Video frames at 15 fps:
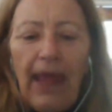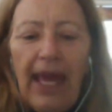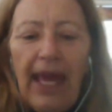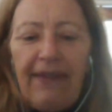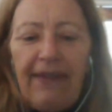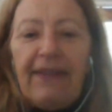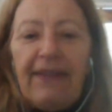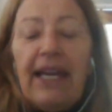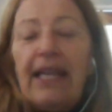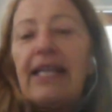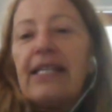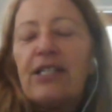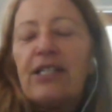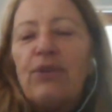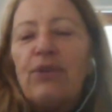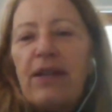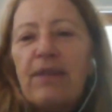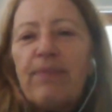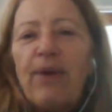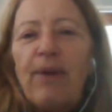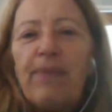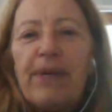and then they leased 2 other
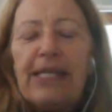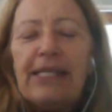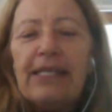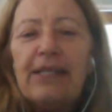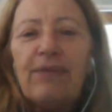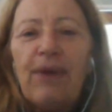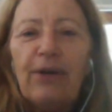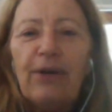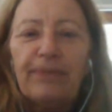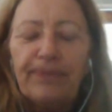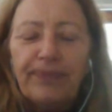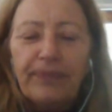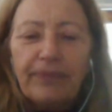properties as well.